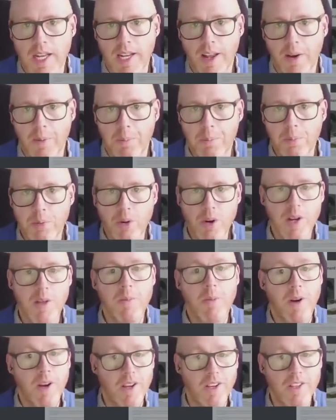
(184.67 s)
Now pretty
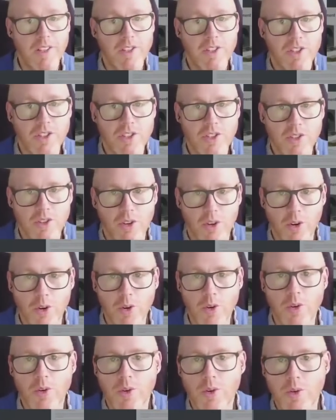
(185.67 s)
much
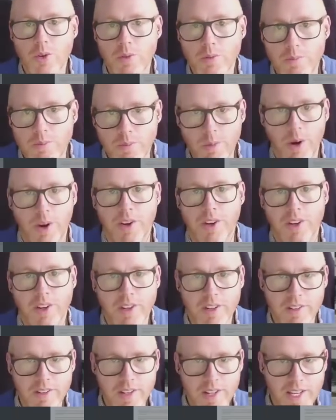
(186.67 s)
all
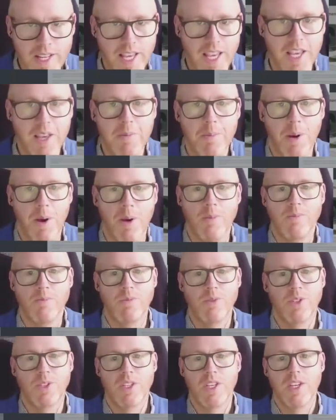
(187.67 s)
modern heat
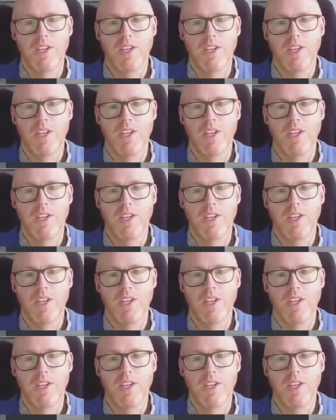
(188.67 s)
pumps